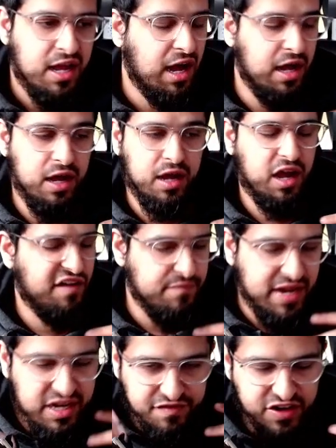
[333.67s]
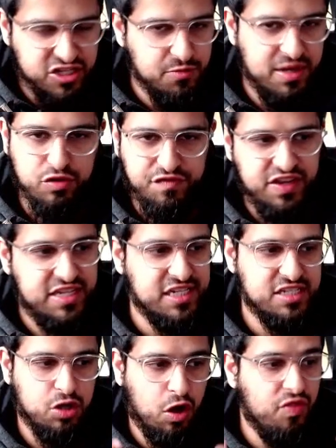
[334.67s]
Uh, I've made a fundamental
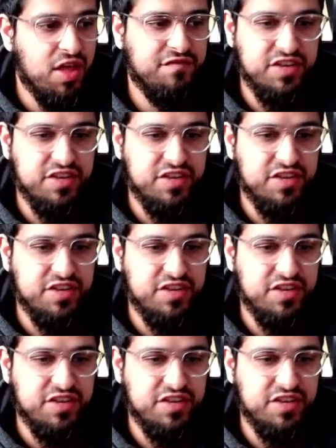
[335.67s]
thesis on that